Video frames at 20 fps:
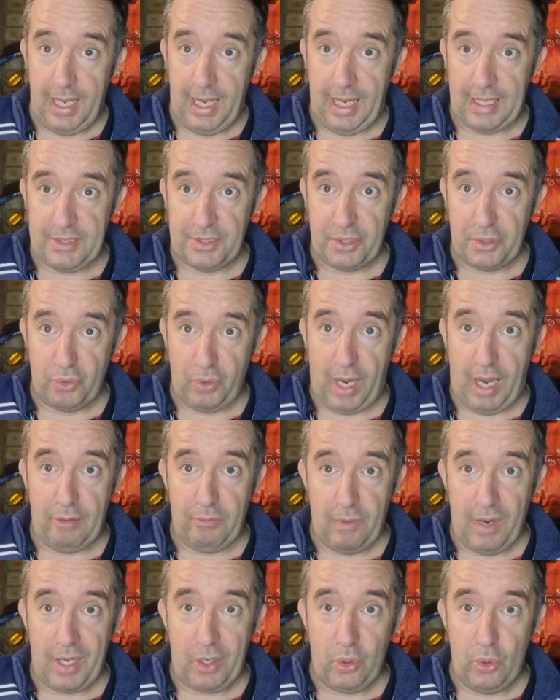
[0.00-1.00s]
has a track
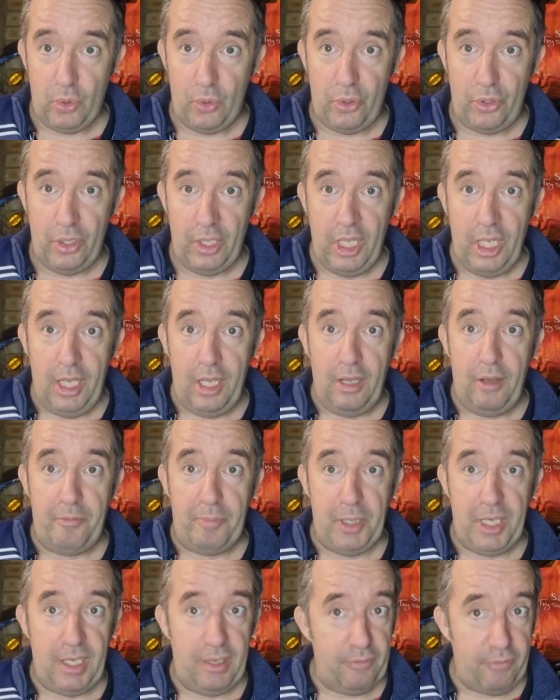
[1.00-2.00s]
record of
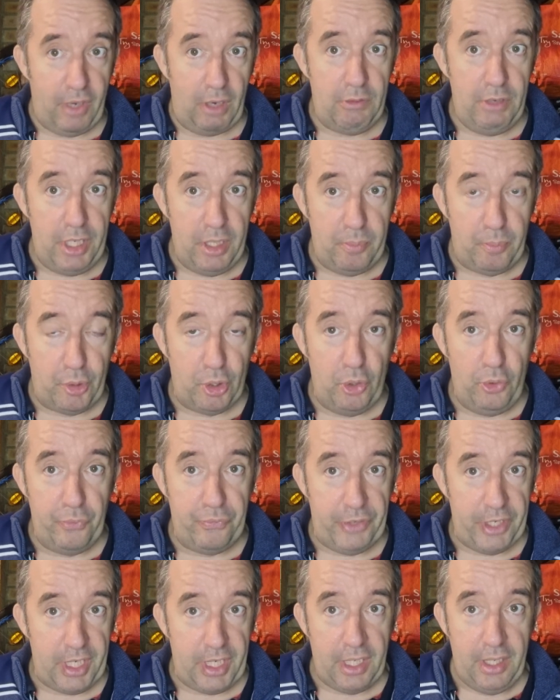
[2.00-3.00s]
being very
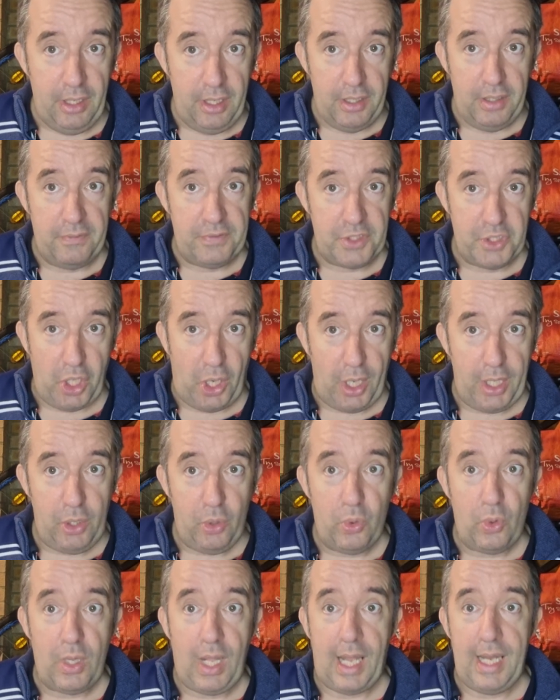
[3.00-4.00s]
approving of
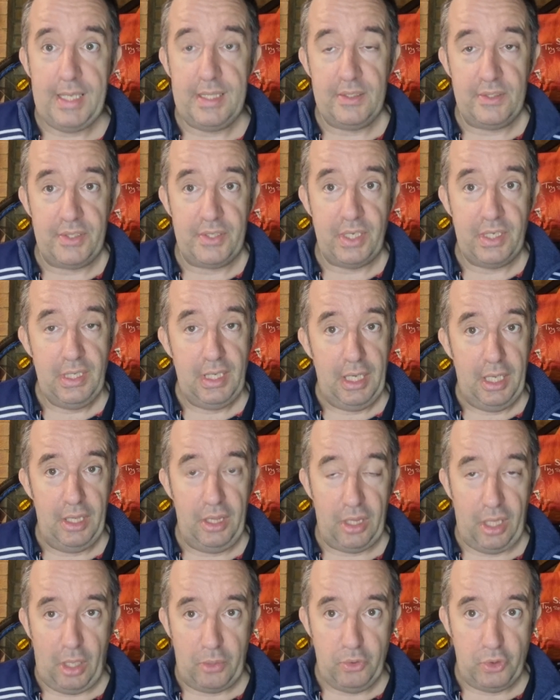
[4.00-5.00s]
cycle lanes
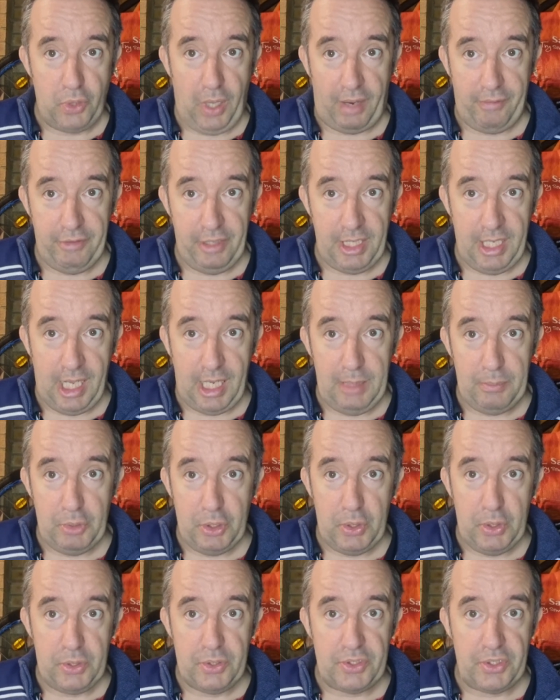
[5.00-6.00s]
and low traffic
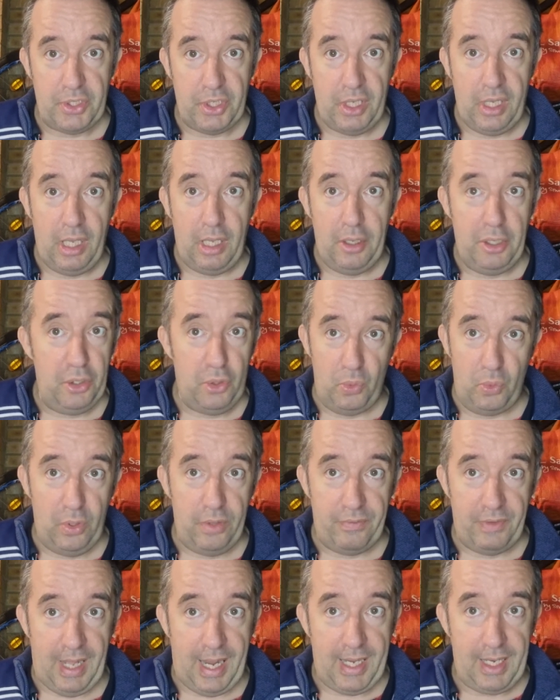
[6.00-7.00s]
neighbourhoods and
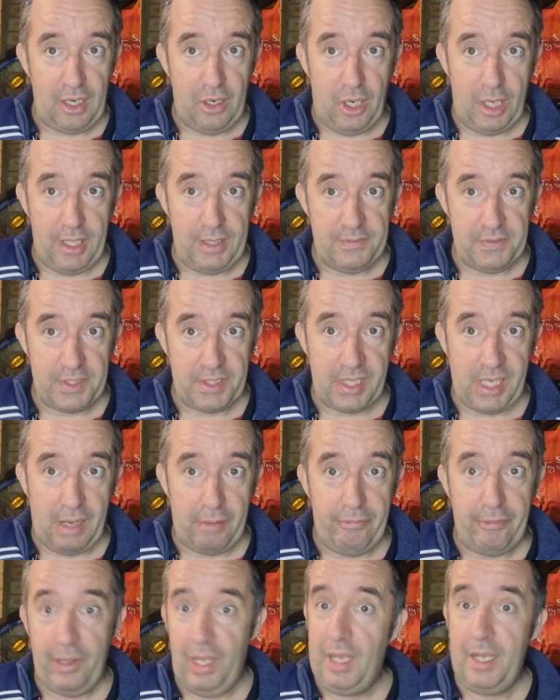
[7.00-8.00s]
all of that kind of
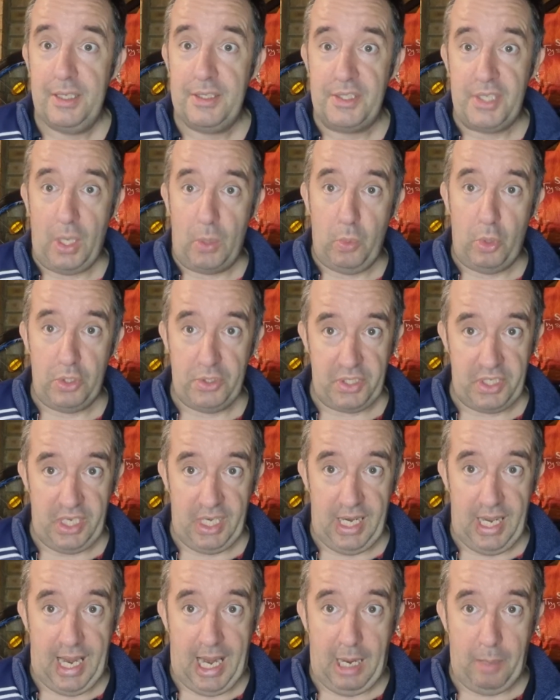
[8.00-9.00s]
stuff. So what's
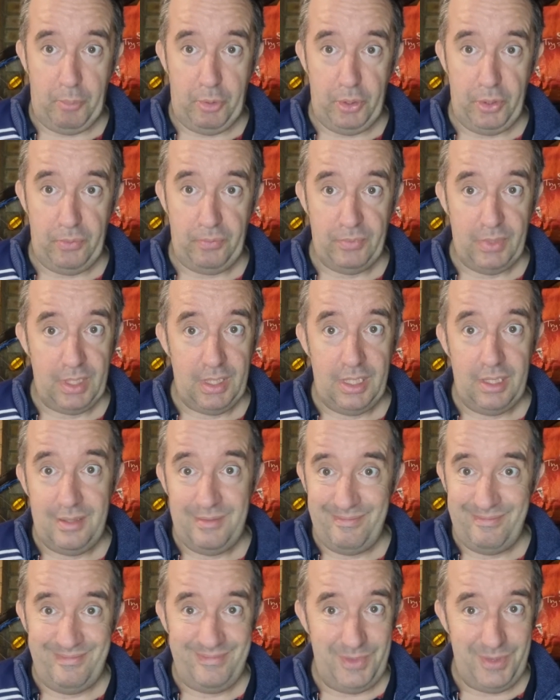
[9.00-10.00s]
going to happen?
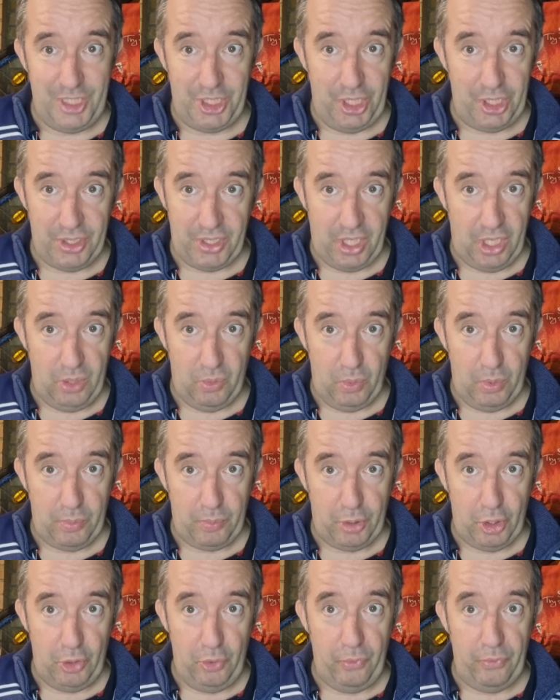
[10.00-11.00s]
She's going to
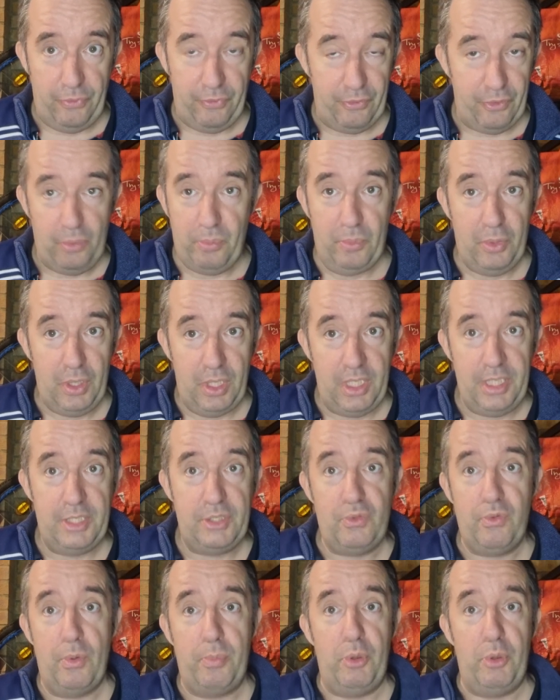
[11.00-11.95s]
approve of them. And this